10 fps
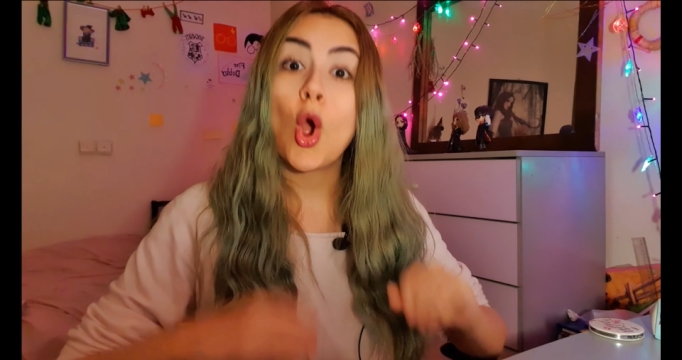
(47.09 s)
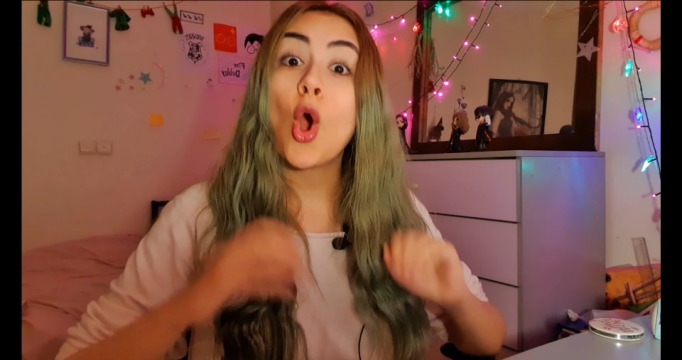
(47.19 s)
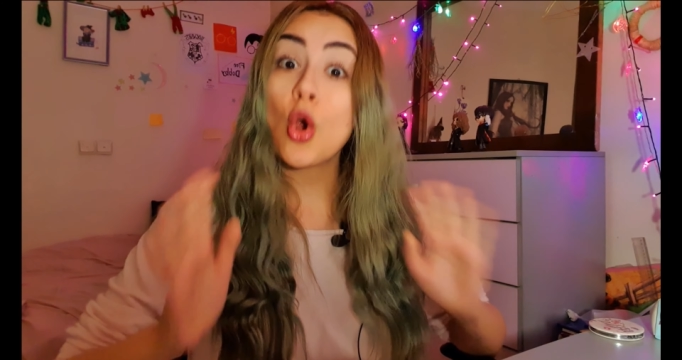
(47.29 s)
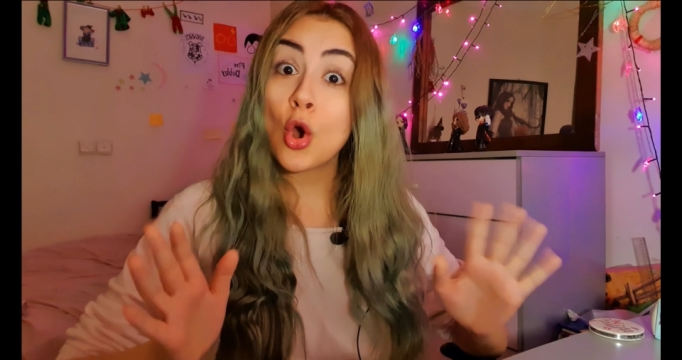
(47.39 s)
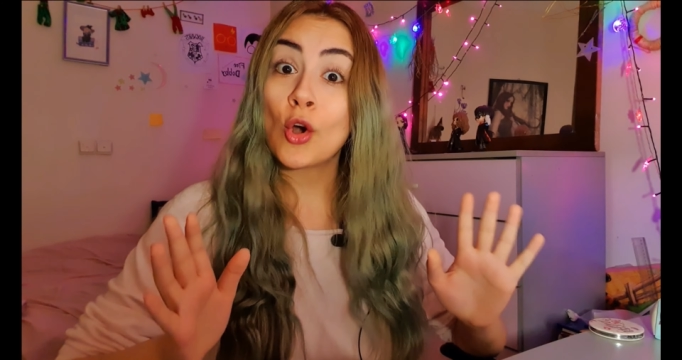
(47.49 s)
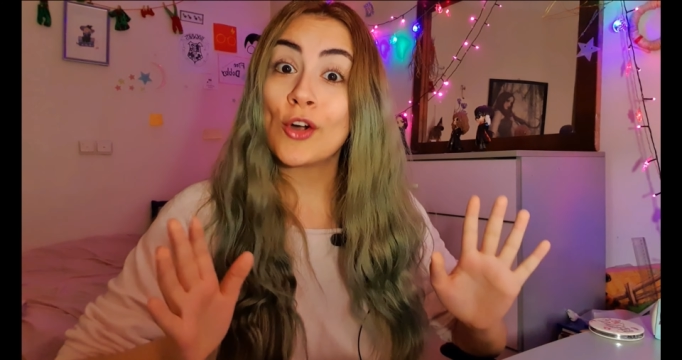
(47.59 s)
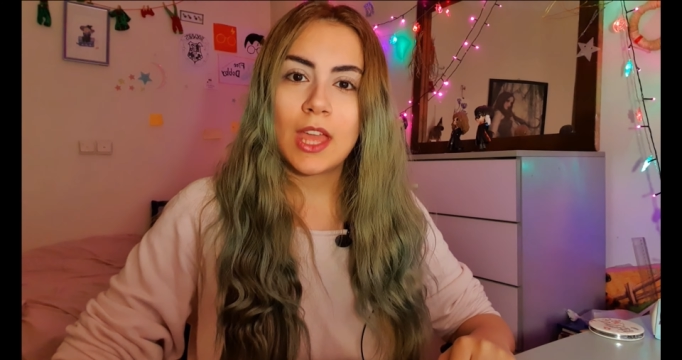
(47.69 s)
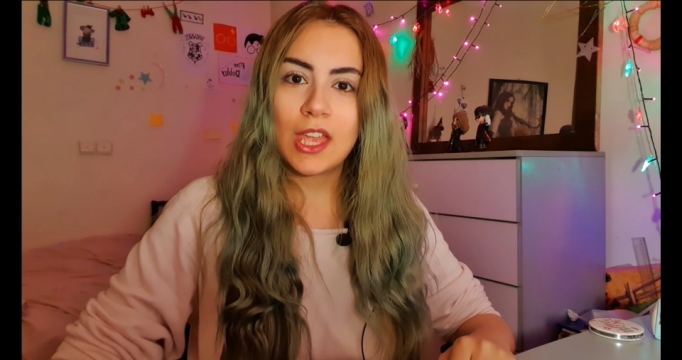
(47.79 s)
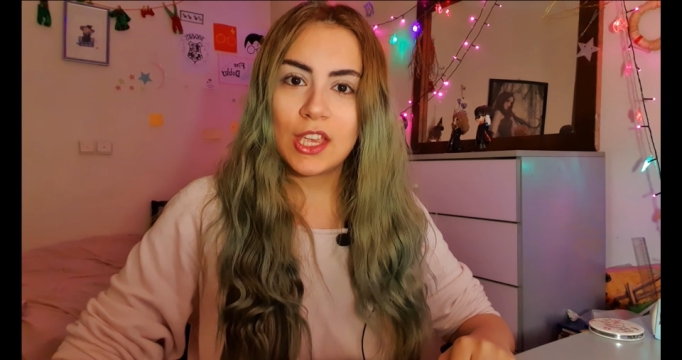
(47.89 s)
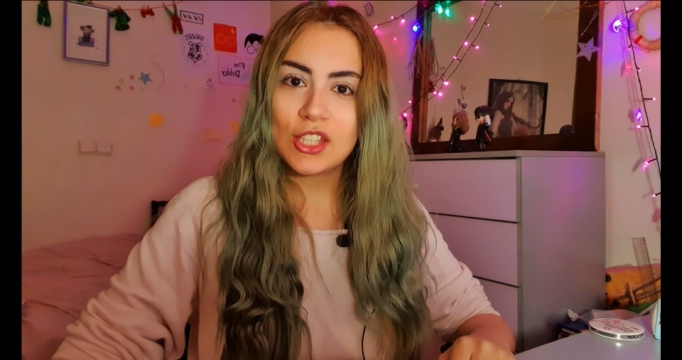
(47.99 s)
Or
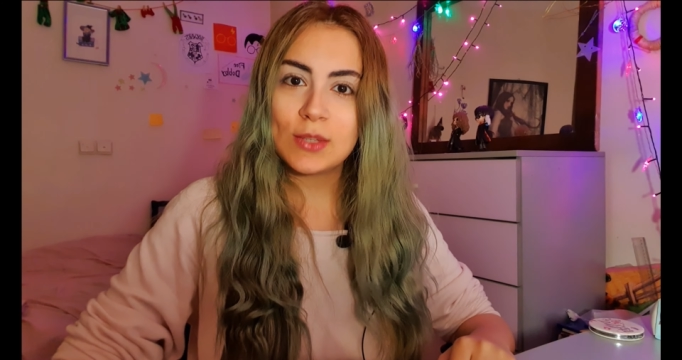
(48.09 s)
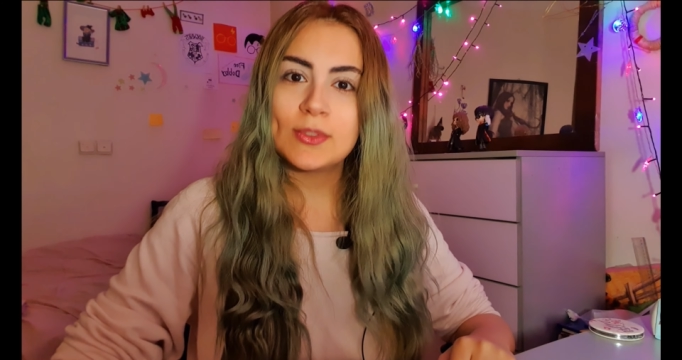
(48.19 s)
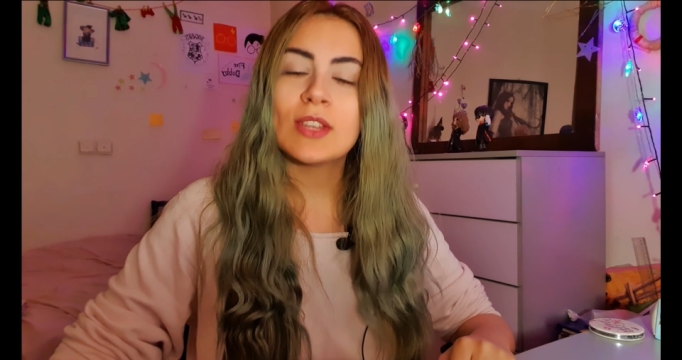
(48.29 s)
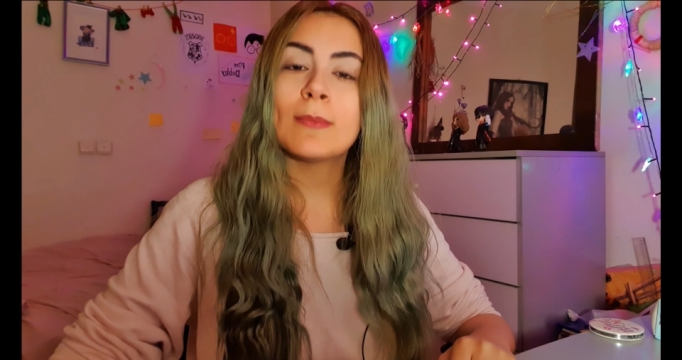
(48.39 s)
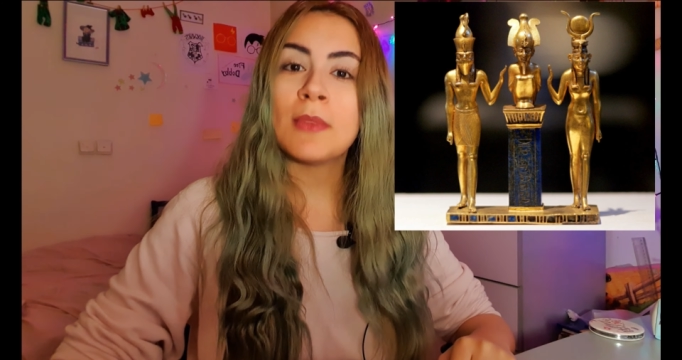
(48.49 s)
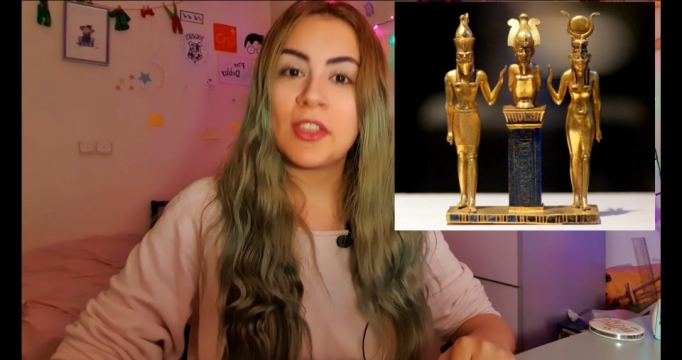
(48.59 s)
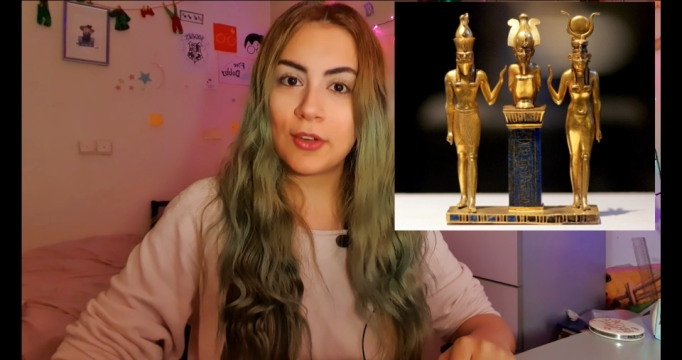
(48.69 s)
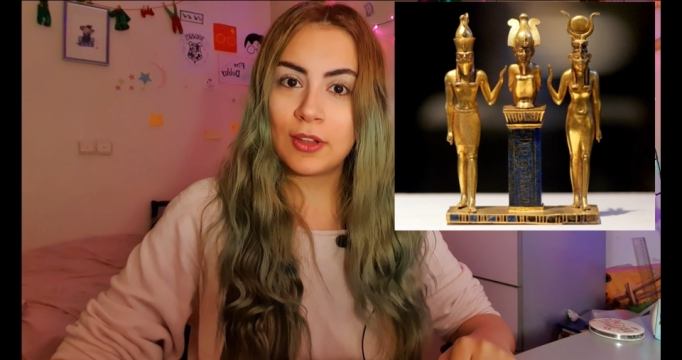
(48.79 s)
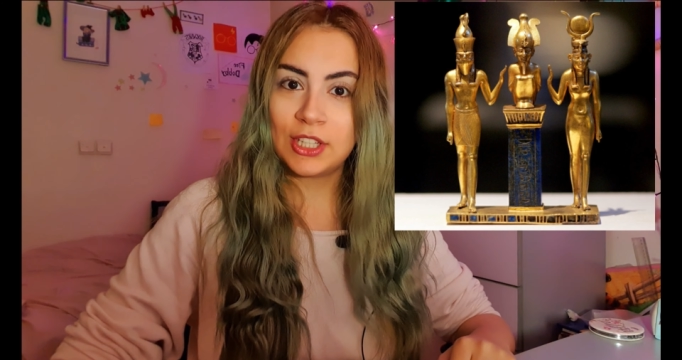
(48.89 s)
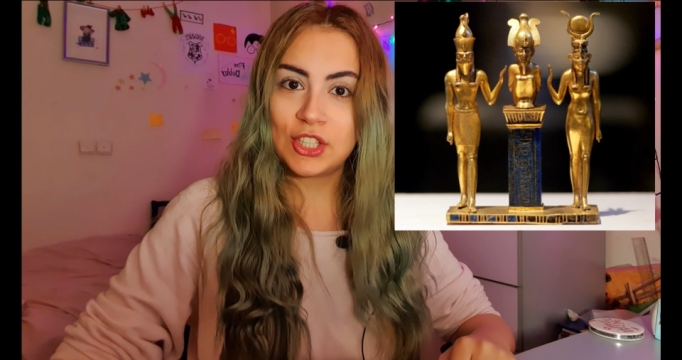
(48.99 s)
Egyptian
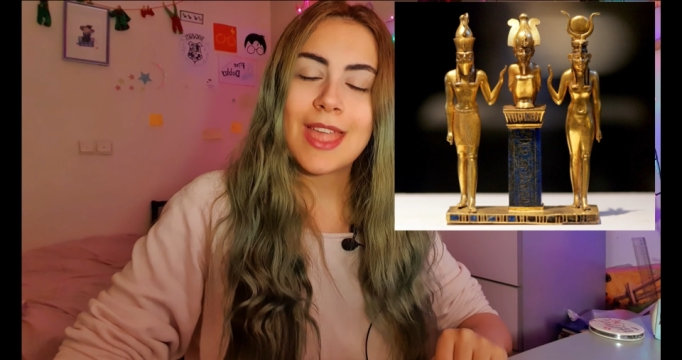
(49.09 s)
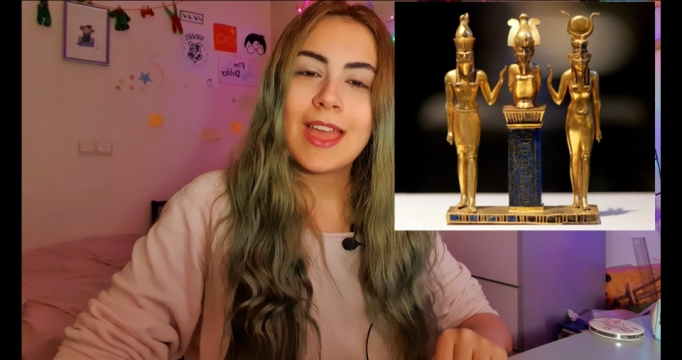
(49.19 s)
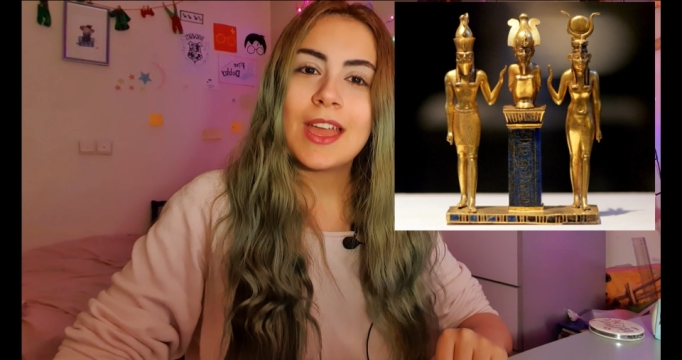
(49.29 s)
mythology.